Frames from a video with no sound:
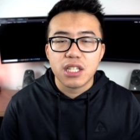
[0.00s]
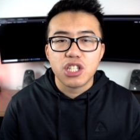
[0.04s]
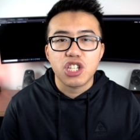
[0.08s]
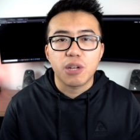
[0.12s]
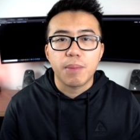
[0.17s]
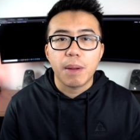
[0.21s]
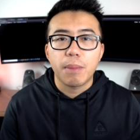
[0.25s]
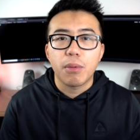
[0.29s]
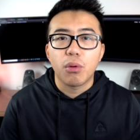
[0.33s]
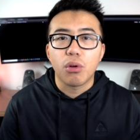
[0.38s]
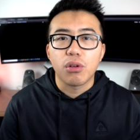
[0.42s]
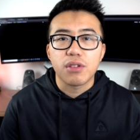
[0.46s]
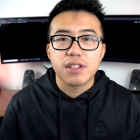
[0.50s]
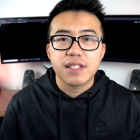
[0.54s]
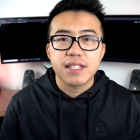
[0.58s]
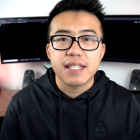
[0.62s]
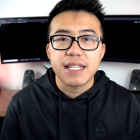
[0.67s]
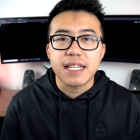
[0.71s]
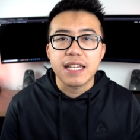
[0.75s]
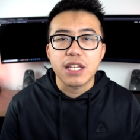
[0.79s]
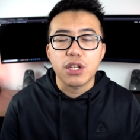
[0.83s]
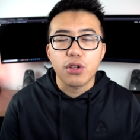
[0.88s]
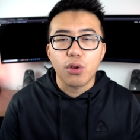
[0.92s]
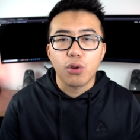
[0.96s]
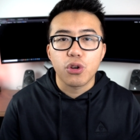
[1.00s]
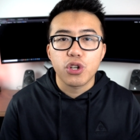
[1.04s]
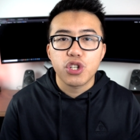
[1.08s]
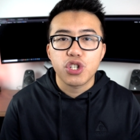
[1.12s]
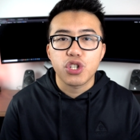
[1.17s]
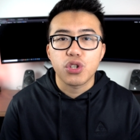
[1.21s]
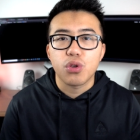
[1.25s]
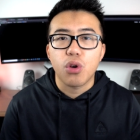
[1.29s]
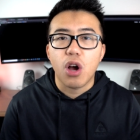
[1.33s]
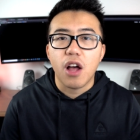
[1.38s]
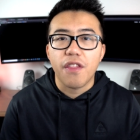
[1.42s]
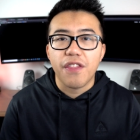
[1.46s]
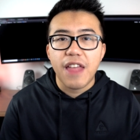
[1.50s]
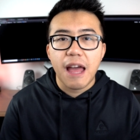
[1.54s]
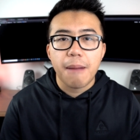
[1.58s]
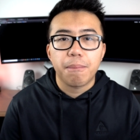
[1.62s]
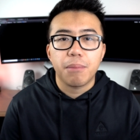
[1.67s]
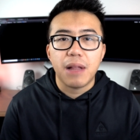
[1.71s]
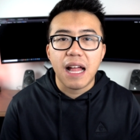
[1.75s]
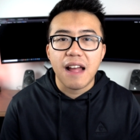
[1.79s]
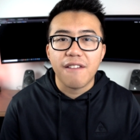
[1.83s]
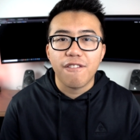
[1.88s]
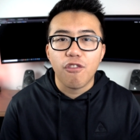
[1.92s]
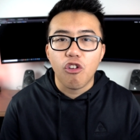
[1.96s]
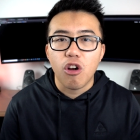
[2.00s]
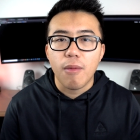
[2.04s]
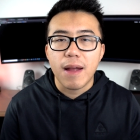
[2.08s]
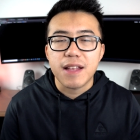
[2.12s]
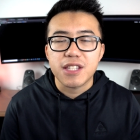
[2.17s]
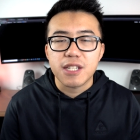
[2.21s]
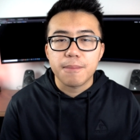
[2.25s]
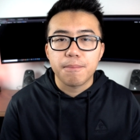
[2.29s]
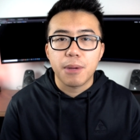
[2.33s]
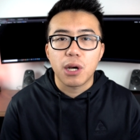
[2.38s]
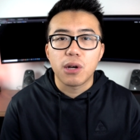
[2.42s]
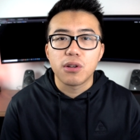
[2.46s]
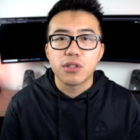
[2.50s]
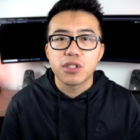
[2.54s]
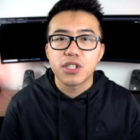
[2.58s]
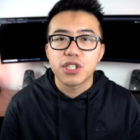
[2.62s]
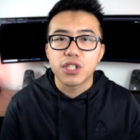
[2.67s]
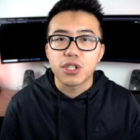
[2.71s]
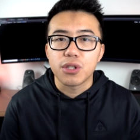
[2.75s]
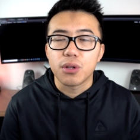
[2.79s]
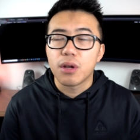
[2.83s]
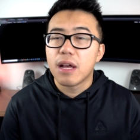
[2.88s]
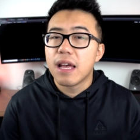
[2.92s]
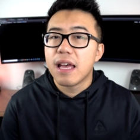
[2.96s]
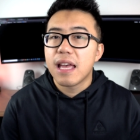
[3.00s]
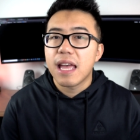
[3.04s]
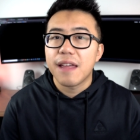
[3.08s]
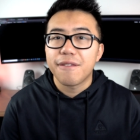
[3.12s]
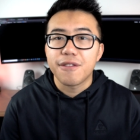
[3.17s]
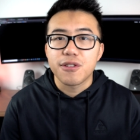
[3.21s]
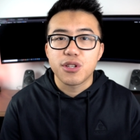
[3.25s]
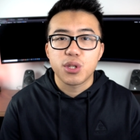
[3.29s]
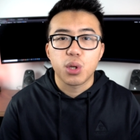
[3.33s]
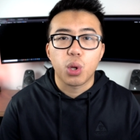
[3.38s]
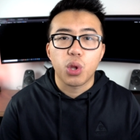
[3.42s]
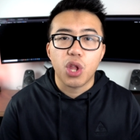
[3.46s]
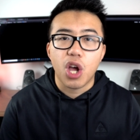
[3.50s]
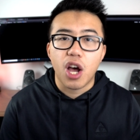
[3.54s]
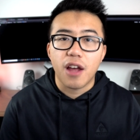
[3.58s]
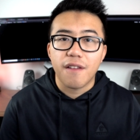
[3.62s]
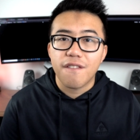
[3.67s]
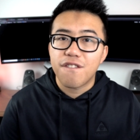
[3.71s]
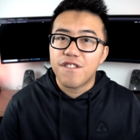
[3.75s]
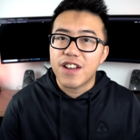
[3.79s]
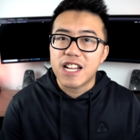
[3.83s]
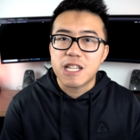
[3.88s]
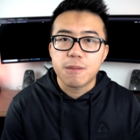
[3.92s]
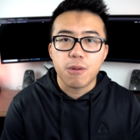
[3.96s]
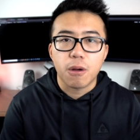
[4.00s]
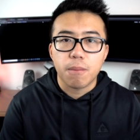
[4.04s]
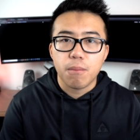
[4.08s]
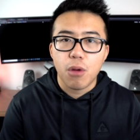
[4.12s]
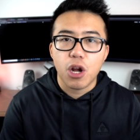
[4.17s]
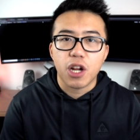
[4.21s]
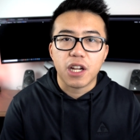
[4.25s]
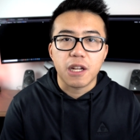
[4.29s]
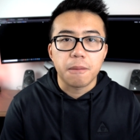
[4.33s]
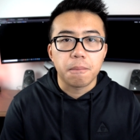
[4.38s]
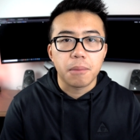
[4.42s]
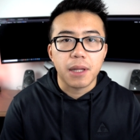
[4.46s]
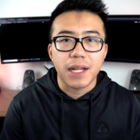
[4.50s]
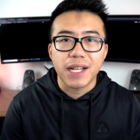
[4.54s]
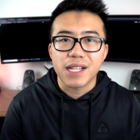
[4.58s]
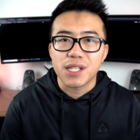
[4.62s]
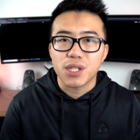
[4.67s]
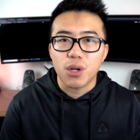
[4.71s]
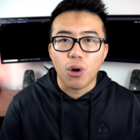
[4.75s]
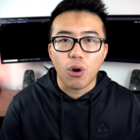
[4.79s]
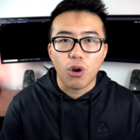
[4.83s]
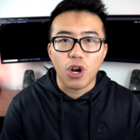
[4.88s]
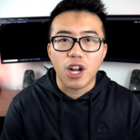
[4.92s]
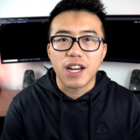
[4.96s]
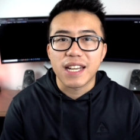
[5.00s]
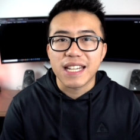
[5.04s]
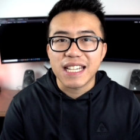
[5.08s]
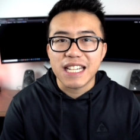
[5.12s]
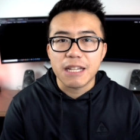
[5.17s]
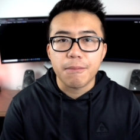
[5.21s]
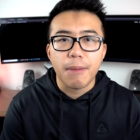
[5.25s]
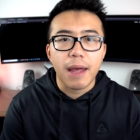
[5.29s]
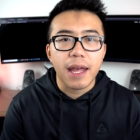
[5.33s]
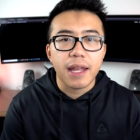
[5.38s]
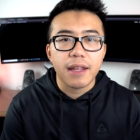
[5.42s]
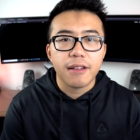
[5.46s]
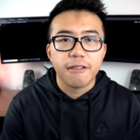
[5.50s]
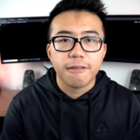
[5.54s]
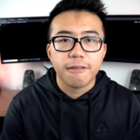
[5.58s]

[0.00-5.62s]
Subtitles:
so people will see your shoe on that platform as opposed to if you sold it on Facebook Marketplace or on eBay.